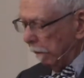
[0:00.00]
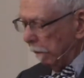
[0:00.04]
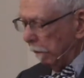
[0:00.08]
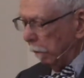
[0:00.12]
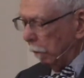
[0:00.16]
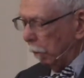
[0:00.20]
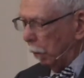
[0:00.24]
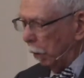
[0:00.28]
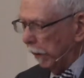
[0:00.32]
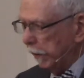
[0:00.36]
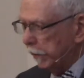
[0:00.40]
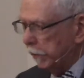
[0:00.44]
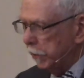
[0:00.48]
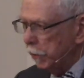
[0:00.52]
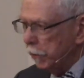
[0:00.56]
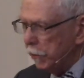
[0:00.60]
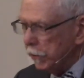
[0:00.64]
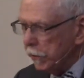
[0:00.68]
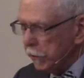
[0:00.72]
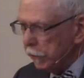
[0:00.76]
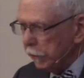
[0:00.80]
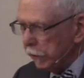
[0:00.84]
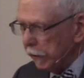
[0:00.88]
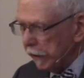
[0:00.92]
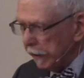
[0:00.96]
What do
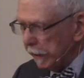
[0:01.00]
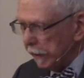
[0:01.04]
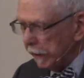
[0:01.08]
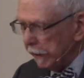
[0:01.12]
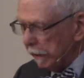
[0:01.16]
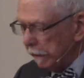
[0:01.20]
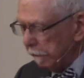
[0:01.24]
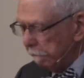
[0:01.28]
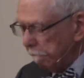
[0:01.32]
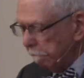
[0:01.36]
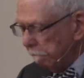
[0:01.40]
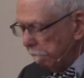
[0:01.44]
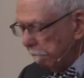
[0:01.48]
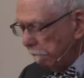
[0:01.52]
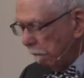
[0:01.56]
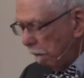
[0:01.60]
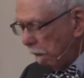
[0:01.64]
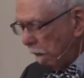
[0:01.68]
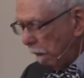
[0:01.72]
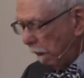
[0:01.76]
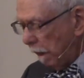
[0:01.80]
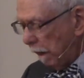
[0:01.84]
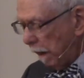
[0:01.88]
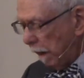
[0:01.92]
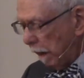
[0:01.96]
you need?
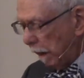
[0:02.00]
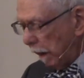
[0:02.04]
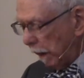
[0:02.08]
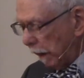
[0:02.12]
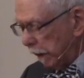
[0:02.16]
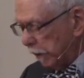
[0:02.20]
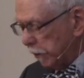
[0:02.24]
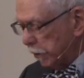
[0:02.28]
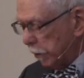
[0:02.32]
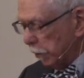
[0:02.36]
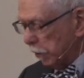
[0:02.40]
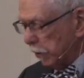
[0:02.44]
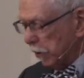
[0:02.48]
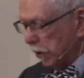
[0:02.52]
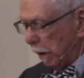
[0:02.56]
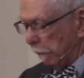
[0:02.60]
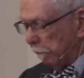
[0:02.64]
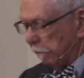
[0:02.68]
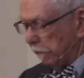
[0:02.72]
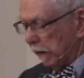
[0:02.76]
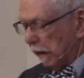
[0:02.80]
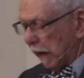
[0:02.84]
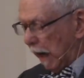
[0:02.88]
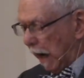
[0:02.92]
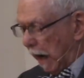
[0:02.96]
Is there
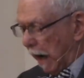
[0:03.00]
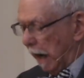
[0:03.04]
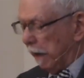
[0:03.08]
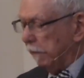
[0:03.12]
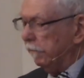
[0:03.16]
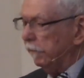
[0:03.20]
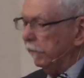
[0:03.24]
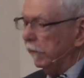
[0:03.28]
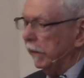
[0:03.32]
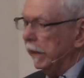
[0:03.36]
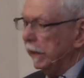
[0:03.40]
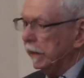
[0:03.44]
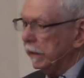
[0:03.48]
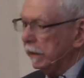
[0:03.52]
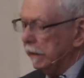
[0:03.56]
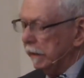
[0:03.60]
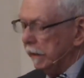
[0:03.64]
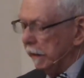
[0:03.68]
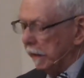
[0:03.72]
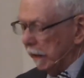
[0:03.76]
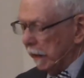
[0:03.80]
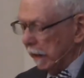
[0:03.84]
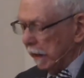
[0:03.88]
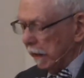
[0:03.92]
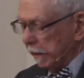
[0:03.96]
some conflict
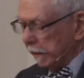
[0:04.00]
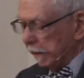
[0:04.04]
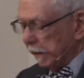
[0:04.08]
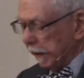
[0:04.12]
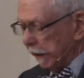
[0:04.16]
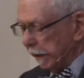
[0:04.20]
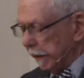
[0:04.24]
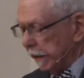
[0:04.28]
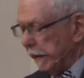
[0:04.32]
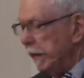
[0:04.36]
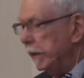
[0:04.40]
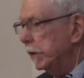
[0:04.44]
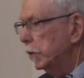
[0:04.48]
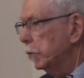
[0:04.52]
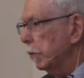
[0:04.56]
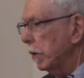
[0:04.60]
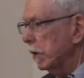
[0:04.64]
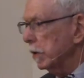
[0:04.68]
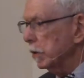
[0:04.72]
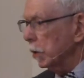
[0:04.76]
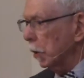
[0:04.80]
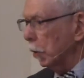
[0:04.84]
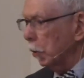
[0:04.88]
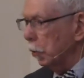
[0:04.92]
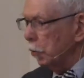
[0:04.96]
that needs
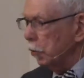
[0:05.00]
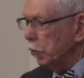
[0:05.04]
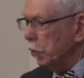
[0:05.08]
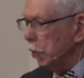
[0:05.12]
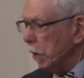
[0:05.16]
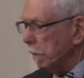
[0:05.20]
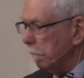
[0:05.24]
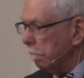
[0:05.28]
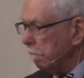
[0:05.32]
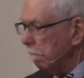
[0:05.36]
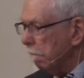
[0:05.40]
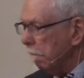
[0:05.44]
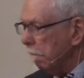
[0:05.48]
resolution?